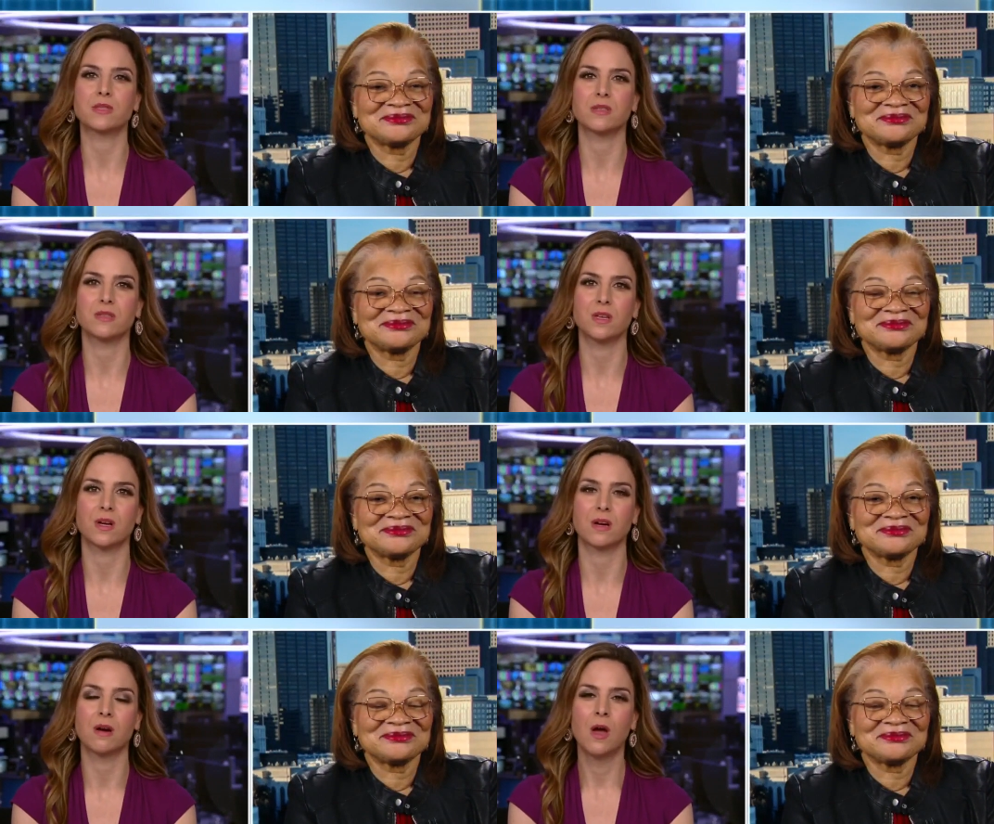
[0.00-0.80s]
Speaker 1: this
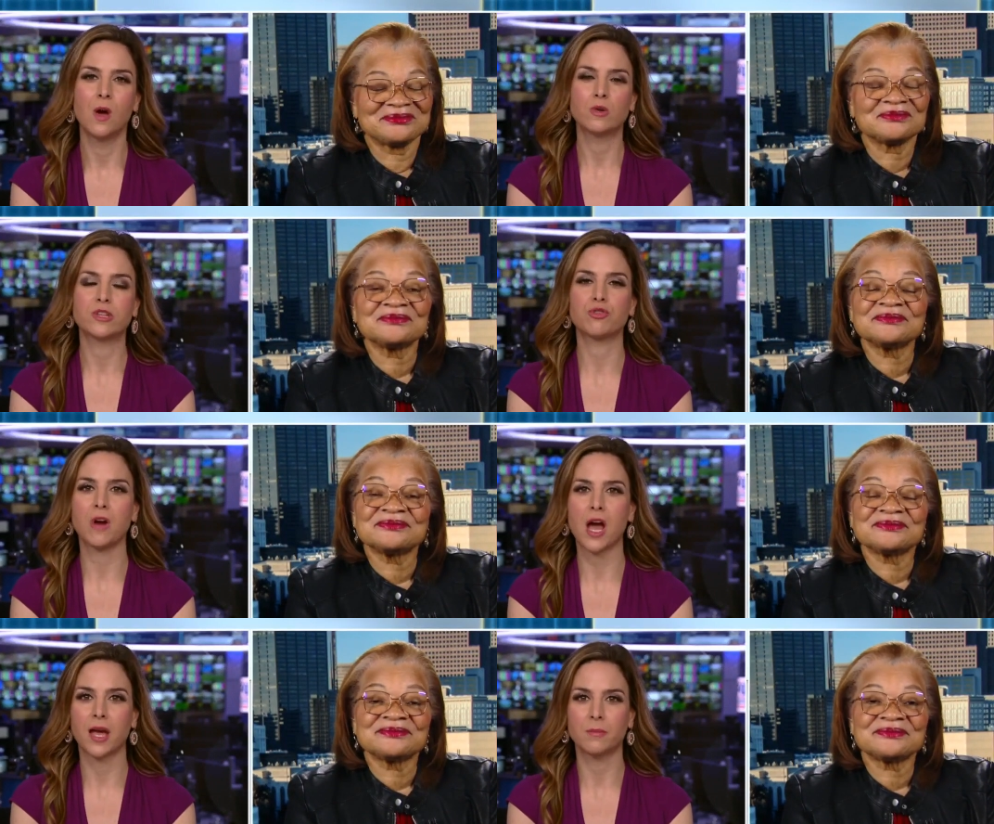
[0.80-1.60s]
year was
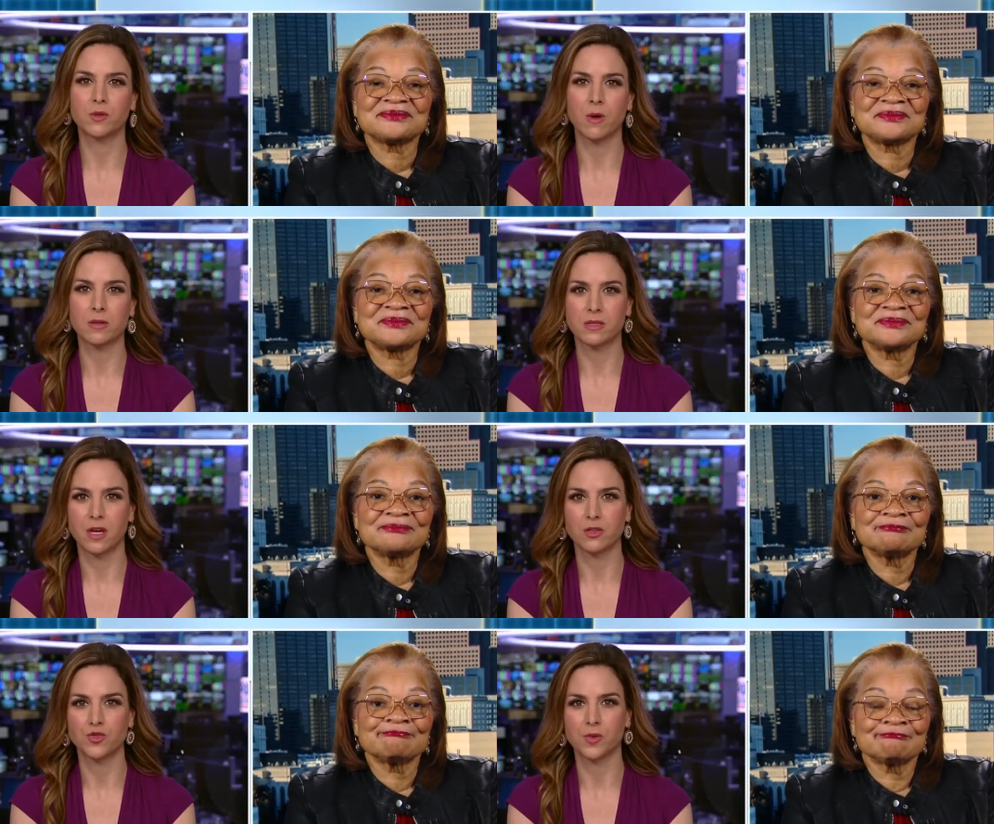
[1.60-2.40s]
crime across the
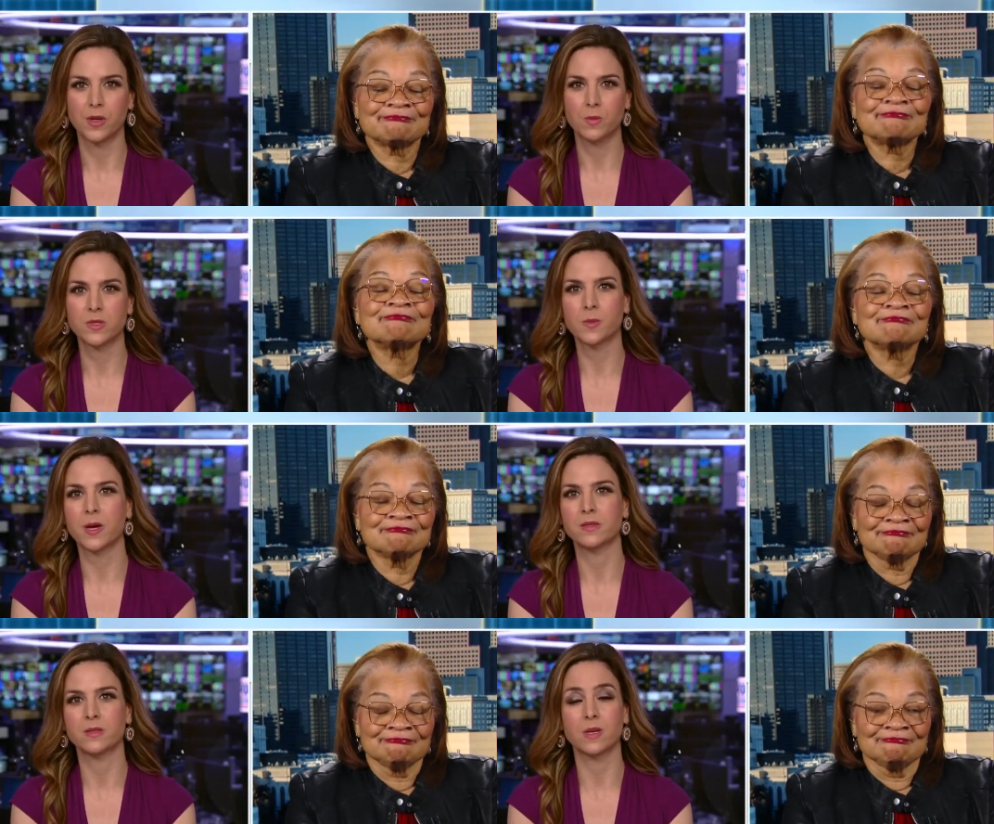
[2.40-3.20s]
country. We
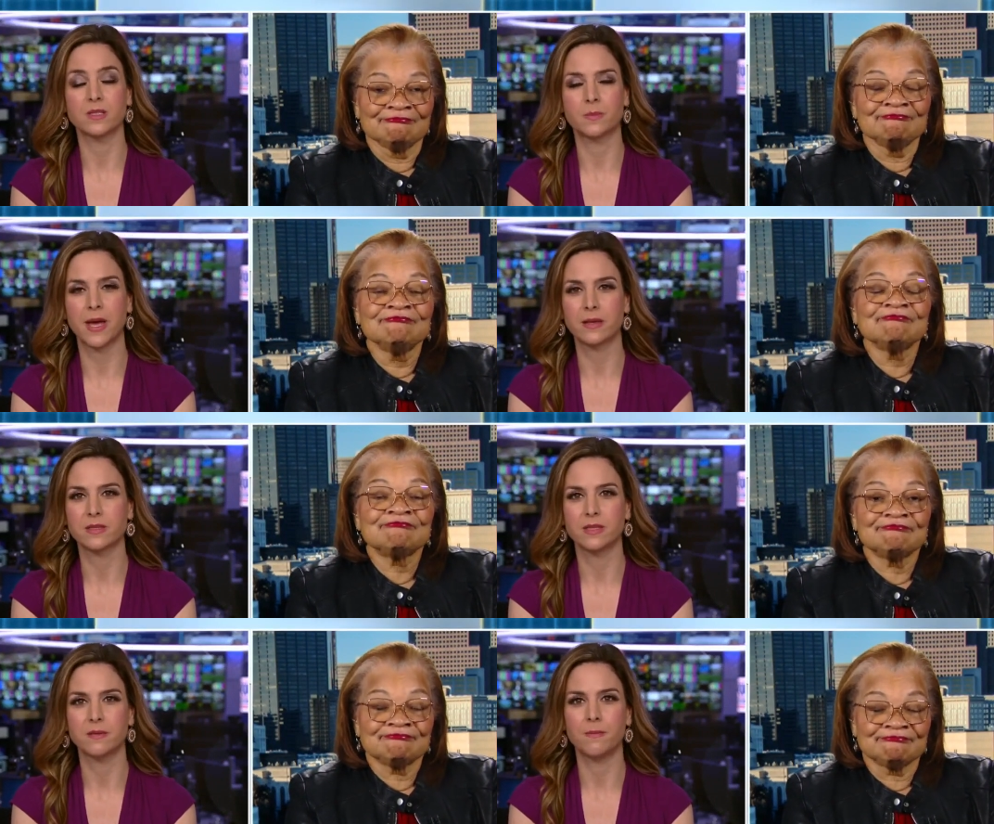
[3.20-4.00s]
saw, saw
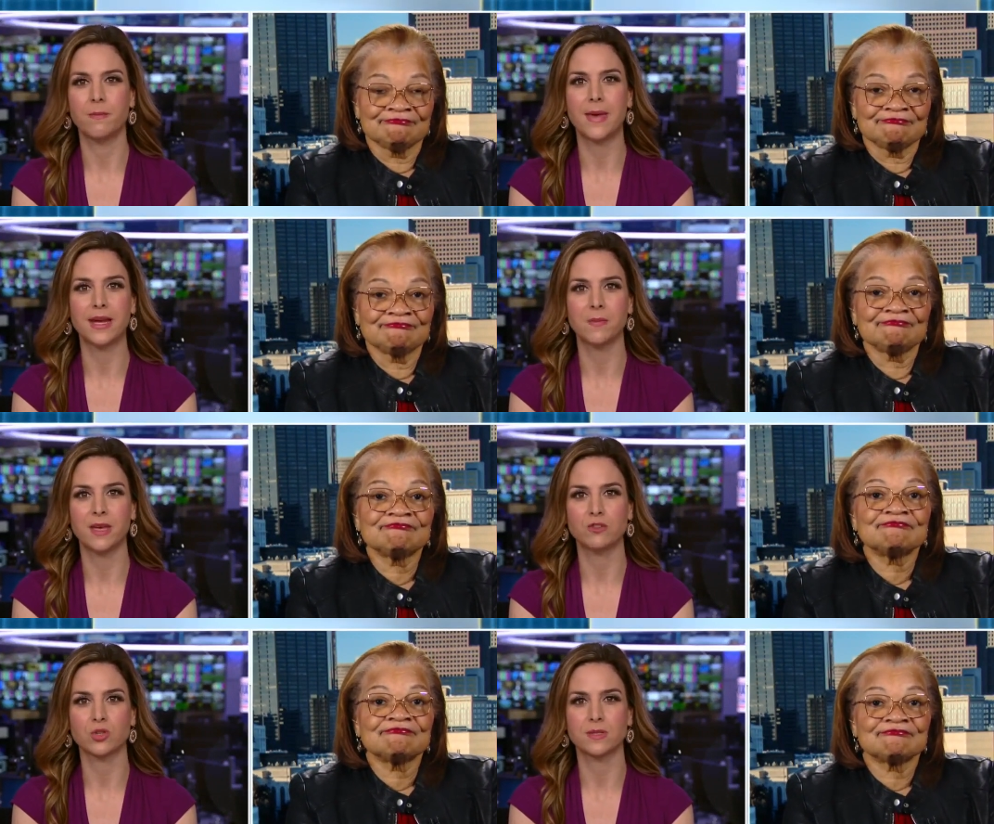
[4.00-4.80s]
spikes in many major